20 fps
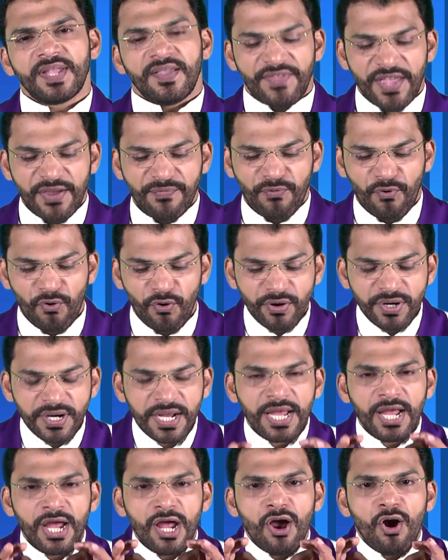Therefore,
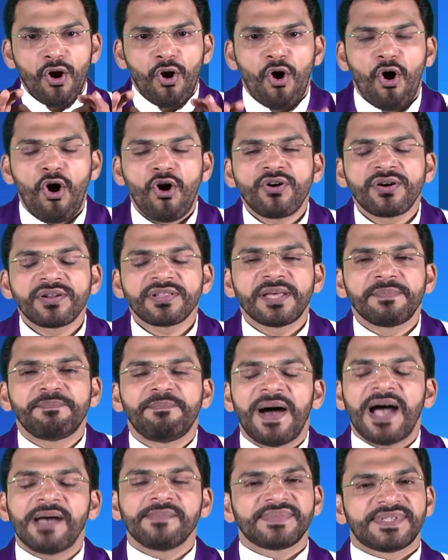on the
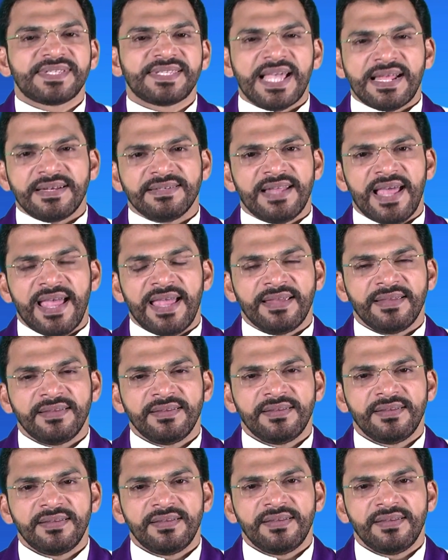Palm Sunday,